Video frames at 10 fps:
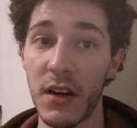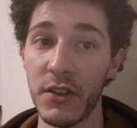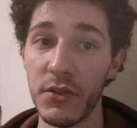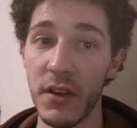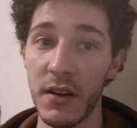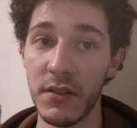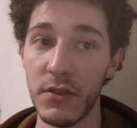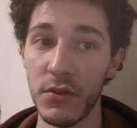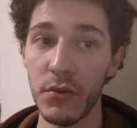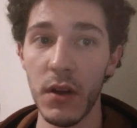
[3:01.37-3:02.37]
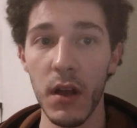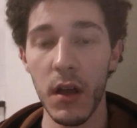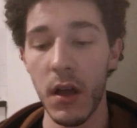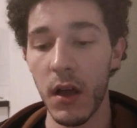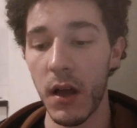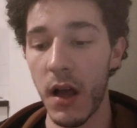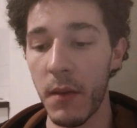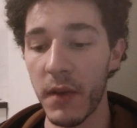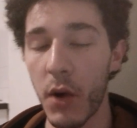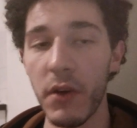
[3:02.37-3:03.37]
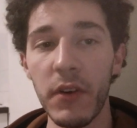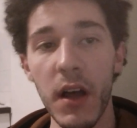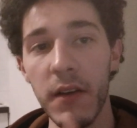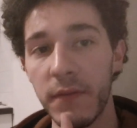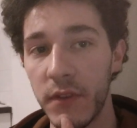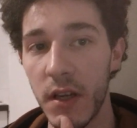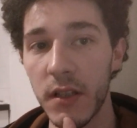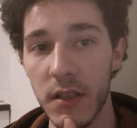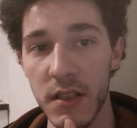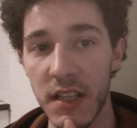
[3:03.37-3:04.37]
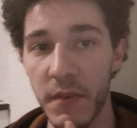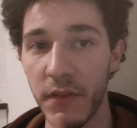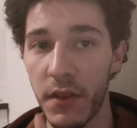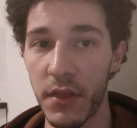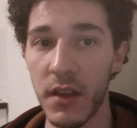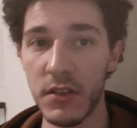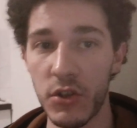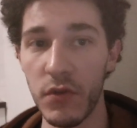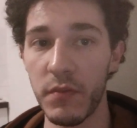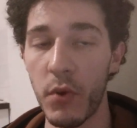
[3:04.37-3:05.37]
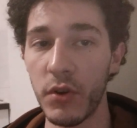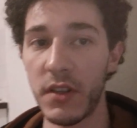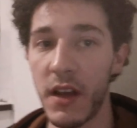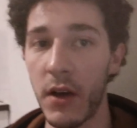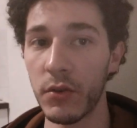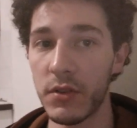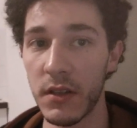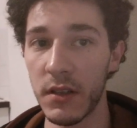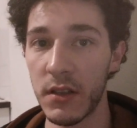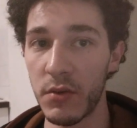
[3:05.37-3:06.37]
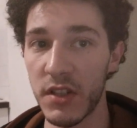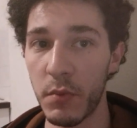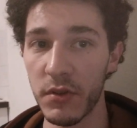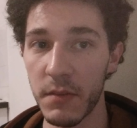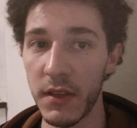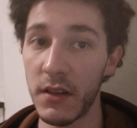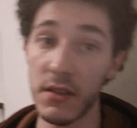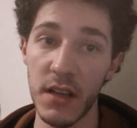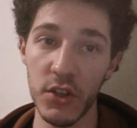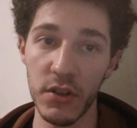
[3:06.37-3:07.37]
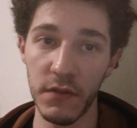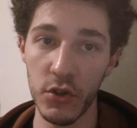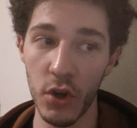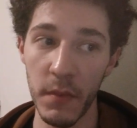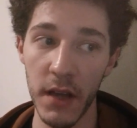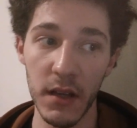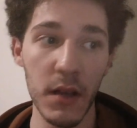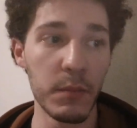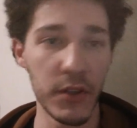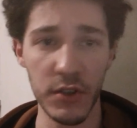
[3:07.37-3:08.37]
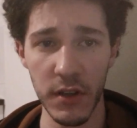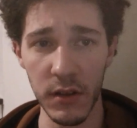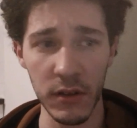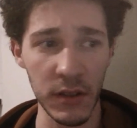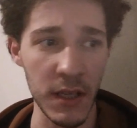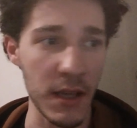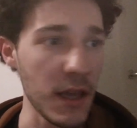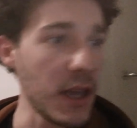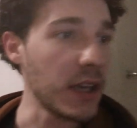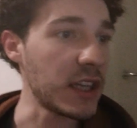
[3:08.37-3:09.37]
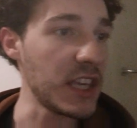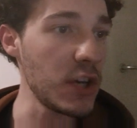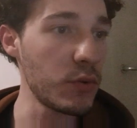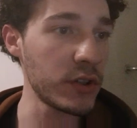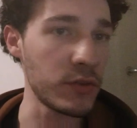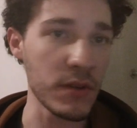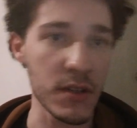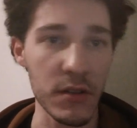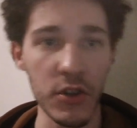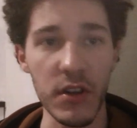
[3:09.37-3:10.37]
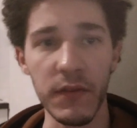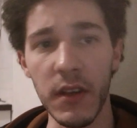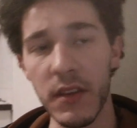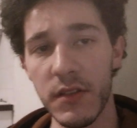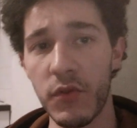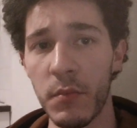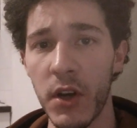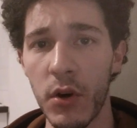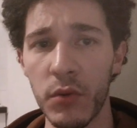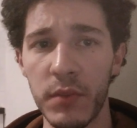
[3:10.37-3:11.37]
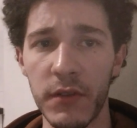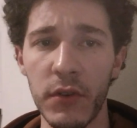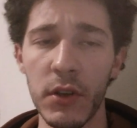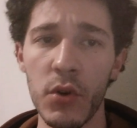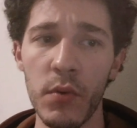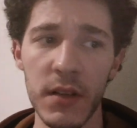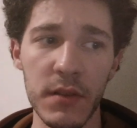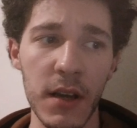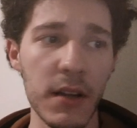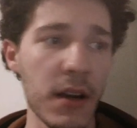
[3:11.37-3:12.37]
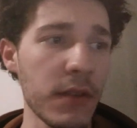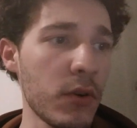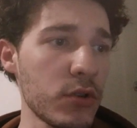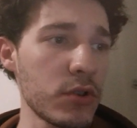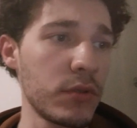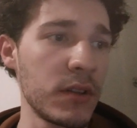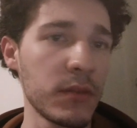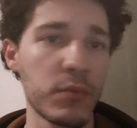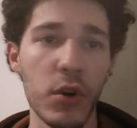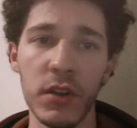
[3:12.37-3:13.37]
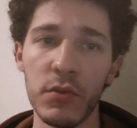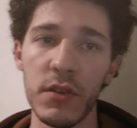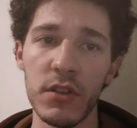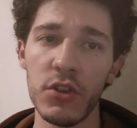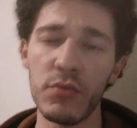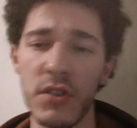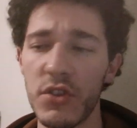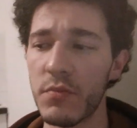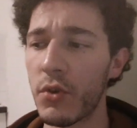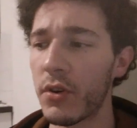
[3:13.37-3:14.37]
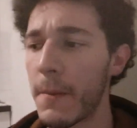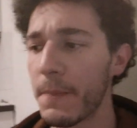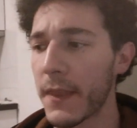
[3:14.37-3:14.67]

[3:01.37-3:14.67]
hard to get into. However, I've done some of the things that you've pointed out in the responsibility section of the job ad, particularly keyword research. I've done this for my own portfolio website, and I've also done product research, which is more